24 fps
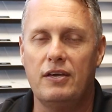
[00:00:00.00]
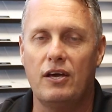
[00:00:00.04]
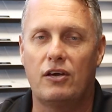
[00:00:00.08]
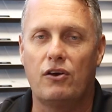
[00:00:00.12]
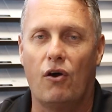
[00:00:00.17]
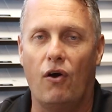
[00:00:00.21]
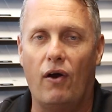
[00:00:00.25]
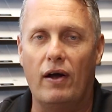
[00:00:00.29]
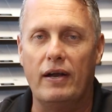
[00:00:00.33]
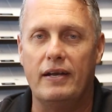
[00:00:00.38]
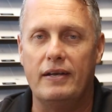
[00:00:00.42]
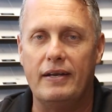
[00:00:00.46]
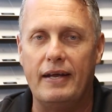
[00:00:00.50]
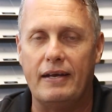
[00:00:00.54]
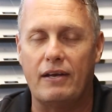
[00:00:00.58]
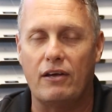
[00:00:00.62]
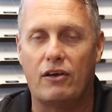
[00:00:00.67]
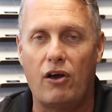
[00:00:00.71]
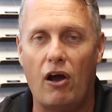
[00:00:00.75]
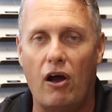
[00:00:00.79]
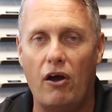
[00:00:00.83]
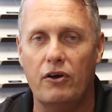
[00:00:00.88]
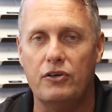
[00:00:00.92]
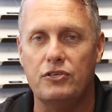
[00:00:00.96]
you kind of need a
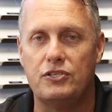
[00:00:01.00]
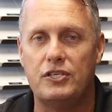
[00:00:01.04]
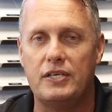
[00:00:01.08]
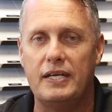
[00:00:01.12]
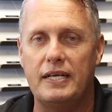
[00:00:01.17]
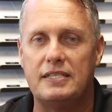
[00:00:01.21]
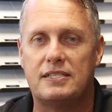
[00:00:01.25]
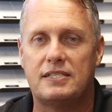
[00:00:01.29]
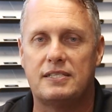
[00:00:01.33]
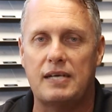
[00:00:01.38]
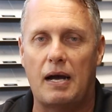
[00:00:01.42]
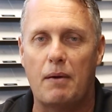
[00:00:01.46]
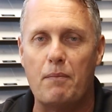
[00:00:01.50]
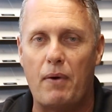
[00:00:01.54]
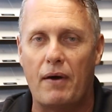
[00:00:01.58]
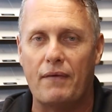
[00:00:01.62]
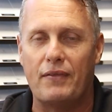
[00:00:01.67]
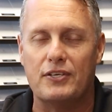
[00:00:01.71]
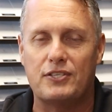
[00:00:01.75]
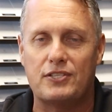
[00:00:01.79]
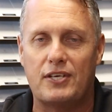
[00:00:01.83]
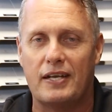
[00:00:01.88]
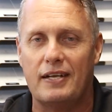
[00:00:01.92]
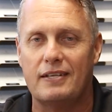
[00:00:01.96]
coach. You need someone
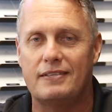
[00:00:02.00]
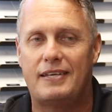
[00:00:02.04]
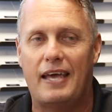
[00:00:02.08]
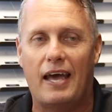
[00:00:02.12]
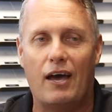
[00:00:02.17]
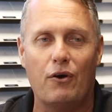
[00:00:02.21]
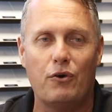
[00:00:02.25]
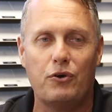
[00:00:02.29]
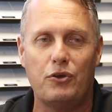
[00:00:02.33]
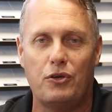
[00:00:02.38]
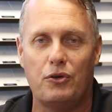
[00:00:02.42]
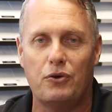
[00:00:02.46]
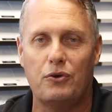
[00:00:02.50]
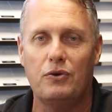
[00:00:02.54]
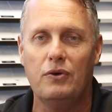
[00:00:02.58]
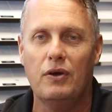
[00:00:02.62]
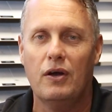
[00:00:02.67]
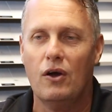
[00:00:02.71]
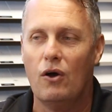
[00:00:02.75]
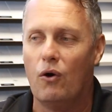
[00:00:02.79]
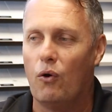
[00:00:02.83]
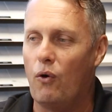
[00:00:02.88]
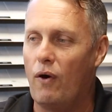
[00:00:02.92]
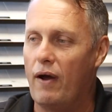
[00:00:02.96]
that's going to tell you,
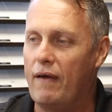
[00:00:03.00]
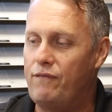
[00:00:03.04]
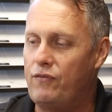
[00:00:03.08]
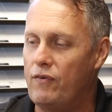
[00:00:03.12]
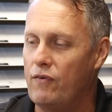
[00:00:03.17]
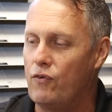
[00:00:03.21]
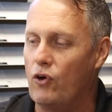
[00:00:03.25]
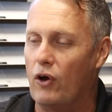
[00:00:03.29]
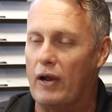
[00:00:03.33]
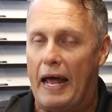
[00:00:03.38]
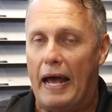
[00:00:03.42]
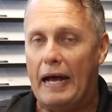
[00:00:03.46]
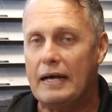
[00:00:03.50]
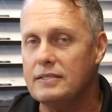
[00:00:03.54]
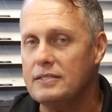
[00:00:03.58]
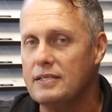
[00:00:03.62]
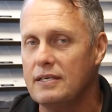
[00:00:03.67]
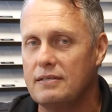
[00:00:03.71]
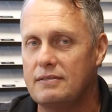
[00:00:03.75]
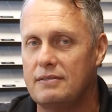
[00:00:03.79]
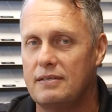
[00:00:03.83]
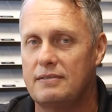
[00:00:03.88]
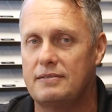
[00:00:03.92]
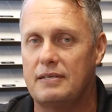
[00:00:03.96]
or if you've got
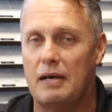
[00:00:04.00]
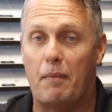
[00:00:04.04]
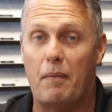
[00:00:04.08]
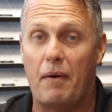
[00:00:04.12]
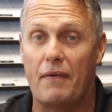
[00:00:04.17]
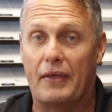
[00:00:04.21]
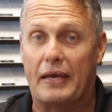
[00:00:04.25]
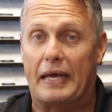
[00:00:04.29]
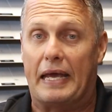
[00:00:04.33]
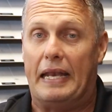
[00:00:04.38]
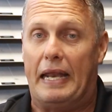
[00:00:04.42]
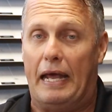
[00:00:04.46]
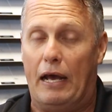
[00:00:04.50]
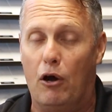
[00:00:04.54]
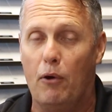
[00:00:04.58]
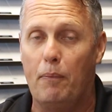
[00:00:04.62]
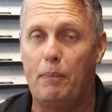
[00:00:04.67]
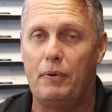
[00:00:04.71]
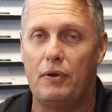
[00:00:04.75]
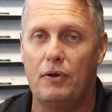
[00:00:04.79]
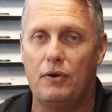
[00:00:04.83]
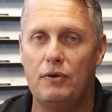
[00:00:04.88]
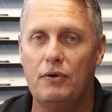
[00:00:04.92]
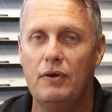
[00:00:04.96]
access to someone that can
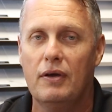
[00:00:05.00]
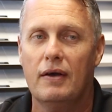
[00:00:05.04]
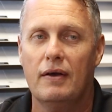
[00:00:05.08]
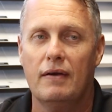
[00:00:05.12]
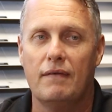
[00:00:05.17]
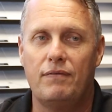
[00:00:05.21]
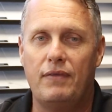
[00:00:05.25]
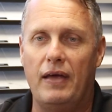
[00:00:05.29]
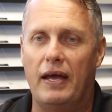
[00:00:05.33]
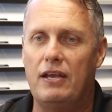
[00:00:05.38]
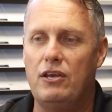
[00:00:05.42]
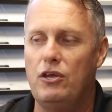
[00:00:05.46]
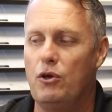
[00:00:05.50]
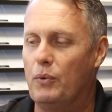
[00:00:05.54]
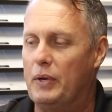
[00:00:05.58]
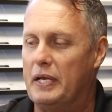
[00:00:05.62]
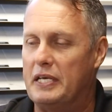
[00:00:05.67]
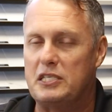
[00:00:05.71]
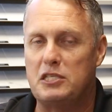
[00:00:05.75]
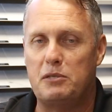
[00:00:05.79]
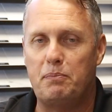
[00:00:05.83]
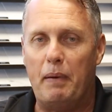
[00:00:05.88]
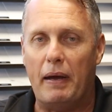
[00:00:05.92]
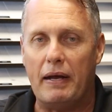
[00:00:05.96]
help you, then you would
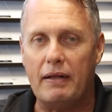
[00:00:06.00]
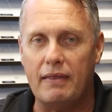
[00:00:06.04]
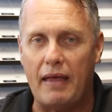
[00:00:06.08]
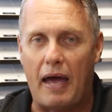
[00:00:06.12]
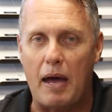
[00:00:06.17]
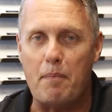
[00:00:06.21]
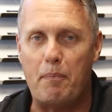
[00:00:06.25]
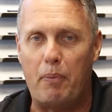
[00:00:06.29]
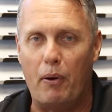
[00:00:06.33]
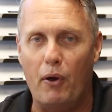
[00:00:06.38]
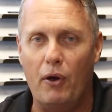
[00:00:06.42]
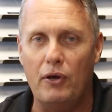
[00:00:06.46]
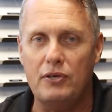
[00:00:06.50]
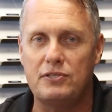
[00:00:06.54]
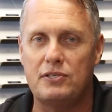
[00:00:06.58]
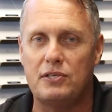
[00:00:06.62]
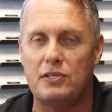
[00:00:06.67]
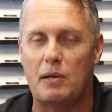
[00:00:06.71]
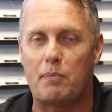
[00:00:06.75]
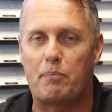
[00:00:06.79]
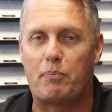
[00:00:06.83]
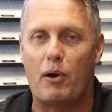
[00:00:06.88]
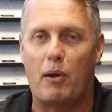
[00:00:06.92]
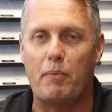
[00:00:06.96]
expect that
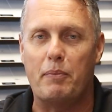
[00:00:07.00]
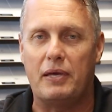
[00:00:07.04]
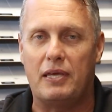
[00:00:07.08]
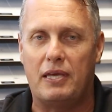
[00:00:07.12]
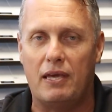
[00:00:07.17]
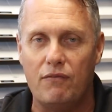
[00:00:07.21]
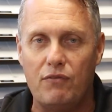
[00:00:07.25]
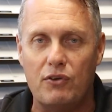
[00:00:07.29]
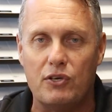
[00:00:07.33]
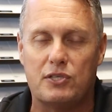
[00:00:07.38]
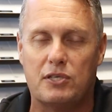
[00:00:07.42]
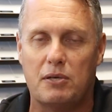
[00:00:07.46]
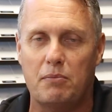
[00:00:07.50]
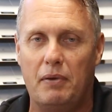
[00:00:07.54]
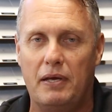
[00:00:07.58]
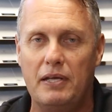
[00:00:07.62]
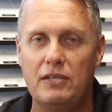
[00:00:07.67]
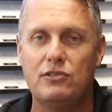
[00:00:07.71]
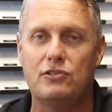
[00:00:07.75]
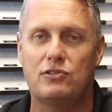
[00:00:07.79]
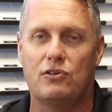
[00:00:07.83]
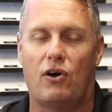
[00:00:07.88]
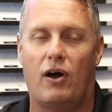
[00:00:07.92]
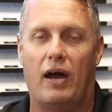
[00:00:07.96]
person to probably give you some
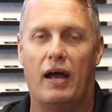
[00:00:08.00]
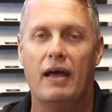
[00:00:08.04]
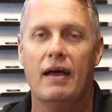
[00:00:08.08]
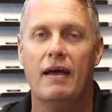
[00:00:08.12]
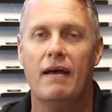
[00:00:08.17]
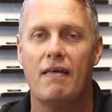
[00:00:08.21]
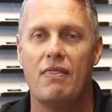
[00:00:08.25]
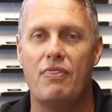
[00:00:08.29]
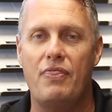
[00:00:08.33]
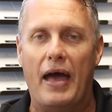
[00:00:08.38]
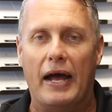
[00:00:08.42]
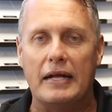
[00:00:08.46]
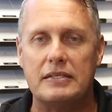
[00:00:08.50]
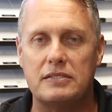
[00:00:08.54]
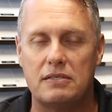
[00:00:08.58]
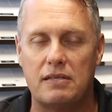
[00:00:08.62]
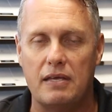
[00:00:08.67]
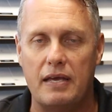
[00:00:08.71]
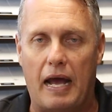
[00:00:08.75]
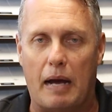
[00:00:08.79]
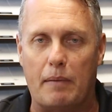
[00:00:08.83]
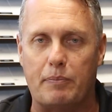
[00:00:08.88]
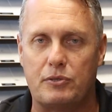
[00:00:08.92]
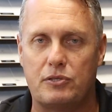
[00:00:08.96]
insight. That's
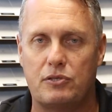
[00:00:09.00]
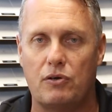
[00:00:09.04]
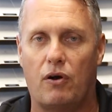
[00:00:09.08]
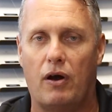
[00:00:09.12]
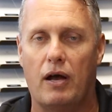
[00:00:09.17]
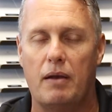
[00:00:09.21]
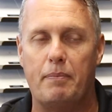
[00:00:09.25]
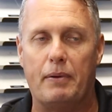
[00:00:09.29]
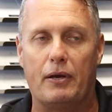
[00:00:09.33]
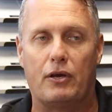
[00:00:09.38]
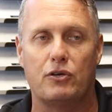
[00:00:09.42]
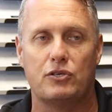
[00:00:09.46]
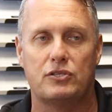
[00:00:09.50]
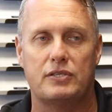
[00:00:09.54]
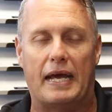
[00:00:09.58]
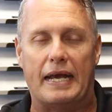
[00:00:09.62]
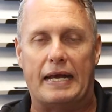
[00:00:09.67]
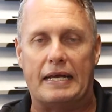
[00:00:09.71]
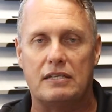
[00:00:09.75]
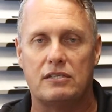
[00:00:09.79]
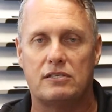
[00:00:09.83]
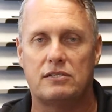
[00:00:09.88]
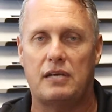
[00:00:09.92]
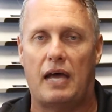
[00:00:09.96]
the upside because they
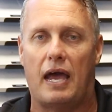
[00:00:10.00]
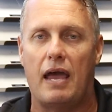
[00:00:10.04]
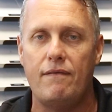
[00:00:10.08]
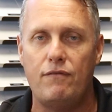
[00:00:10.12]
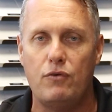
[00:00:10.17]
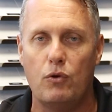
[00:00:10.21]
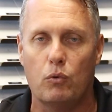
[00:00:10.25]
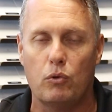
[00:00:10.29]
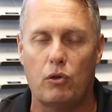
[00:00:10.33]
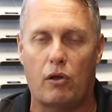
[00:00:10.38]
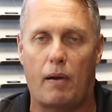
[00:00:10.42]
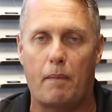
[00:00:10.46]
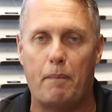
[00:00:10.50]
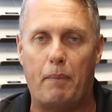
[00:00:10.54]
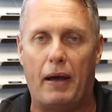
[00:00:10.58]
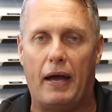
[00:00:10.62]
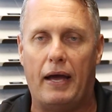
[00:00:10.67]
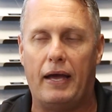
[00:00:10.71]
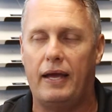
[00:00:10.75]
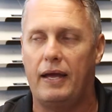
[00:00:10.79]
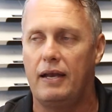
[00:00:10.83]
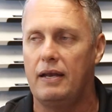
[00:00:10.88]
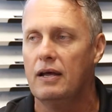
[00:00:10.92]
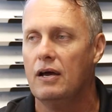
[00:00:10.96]
can save you a lot of
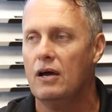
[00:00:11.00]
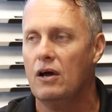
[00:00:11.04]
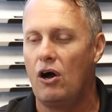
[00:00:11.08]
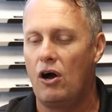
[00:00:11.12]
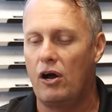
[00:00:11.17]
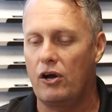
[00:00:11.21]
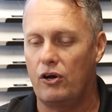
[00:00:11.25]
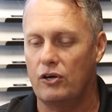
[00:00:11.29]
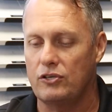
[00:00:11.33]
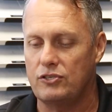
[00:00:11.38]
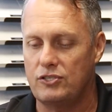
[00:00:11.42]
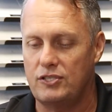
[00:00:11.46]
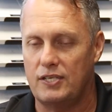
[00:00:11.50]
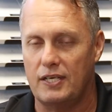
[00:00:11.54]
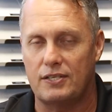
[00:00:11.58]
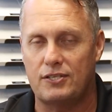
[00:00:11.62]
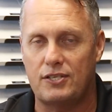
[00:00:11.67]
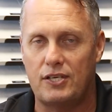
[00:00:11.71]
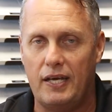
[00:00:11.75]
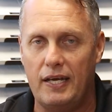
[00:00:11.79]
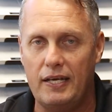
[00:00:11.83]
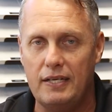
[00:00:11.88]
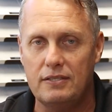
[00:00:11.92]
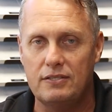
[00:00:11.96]
pain. I got
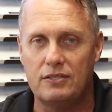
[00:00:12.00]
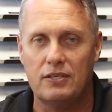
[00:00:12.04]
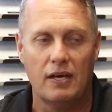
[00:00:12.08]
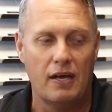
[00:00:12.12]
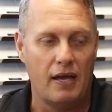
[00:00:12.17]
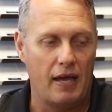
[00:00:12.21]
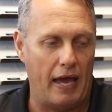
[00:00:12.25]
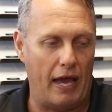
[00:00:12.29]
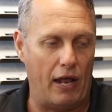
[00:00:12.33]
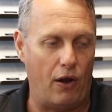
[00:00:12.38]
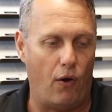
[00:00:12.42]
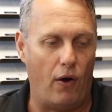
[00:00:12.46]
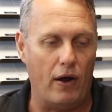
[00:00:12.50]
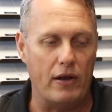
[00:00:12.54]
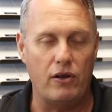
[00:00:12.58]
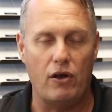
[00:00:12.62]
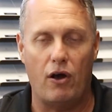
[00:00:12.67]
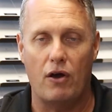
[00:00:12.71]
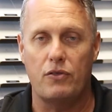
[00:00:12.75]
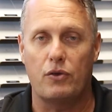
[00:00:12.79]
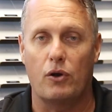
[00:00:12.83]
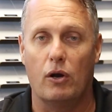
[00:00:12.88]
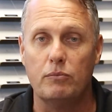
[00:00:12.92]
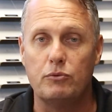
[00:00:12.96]
six kids, and I
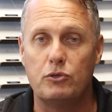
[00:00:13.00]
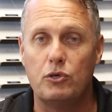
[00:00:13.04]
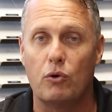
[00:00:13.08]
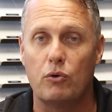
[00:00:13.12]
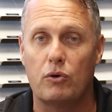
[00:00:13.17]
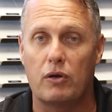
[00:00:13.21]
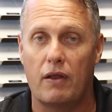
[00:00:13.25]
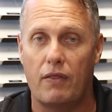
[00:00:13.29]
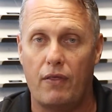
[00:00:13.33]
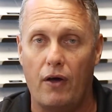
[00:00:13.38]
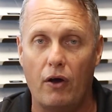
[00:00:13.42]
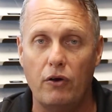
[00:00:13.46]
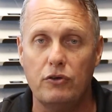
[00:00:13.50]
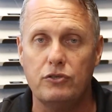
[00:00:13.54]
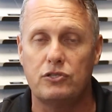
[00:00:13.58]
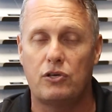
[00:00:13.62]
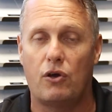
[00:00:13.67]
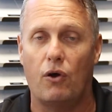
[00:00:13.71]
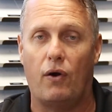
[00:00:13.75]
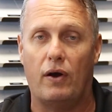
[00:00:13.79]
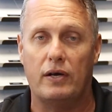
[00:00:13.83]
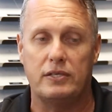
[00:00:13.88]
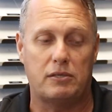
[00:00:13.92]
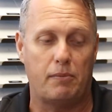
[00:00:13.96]
know that I'm talking to those
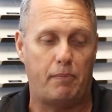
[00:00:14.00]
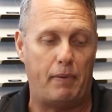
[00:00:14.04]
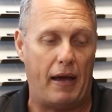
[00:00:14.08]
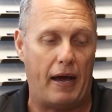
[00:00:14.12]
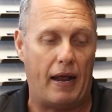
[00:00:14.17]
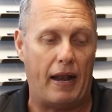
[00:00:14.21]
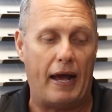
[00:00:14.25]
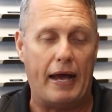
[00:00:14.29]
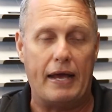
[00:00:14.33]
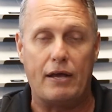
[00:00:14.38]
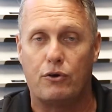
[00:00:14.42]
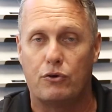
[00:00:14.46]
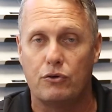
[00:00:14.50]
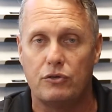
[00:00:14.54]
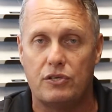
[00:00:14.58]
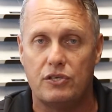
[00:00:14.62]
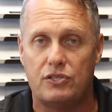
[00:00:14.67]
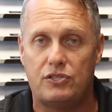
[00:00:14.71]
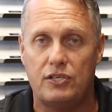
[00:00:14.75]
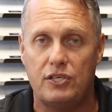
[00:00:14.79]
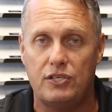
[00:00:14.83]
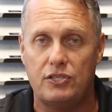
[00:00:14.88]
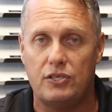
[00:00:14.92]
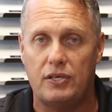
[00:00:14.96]
guys about, hey, good
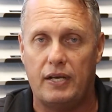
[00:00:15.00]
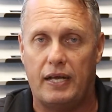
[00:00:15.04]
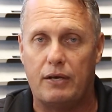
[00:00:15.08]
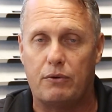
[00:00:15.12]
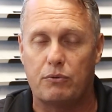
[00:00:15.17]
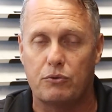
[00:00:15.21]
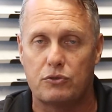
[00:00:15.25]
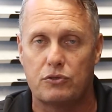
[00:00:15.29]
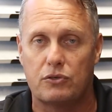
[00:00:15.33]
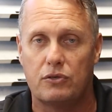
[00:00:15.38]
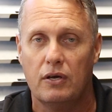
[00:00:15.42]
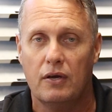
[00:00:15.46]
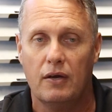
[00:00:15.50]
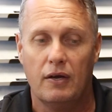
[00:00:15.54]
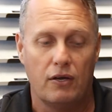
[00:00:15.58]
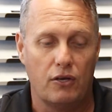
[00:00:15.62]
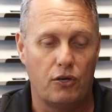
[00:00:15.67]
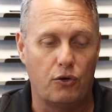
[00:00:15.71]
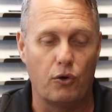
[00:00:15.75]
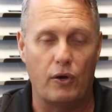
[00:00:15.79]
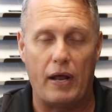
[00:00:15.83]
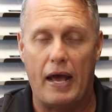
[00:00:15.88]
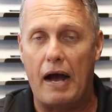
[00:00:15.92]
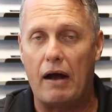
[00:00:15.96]
decision equals
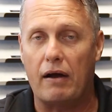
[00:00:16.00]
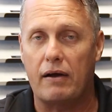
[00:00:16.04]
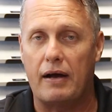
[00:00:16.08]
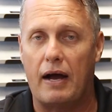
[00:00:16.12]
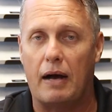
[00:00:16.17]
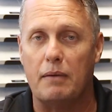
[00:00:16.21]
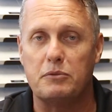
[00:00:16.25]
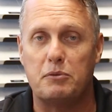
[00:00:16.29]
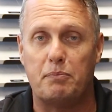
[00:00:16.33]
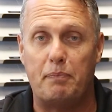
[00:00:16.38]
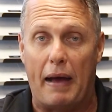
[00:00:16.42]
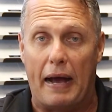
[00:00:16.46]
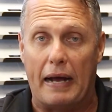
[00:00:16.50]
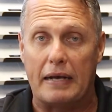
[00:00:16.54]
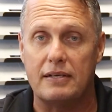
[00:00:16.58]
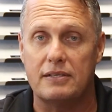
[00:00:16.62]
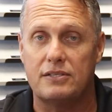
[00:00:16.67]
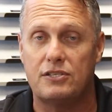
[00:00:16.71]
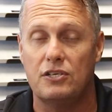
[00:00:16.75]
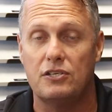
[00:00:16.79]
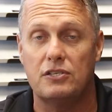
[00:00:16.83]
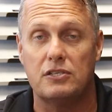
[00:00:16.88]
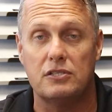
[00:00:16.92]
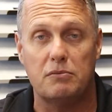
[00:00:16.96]
good outcomes, bad
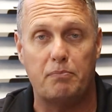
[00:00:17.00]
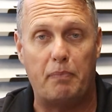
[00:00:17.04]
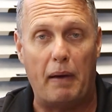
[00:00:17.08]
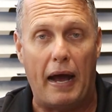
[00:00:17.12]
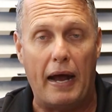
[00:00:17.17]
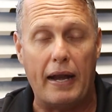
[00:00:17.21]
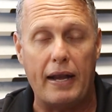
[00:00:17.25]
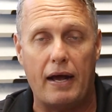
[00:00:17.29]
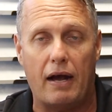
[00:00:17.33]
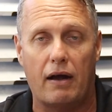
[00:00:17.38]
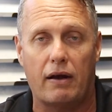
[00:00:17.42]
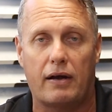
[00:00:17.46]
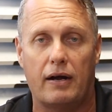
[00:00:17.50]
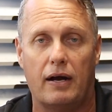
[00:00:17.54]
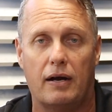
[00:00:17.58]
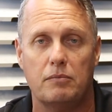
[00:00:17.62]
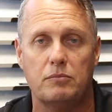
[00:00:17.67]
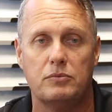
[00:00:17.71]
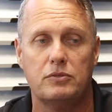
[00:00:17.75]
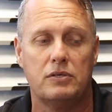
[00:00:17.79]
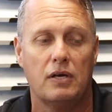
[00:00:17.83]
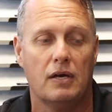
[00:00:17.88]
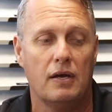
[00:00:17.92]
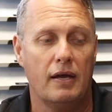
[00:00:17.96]
decisions, bad
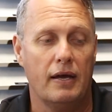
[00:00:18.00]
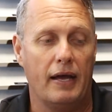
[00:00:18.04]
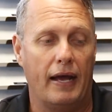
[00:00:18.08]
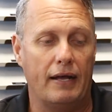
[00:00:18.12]
outcomes.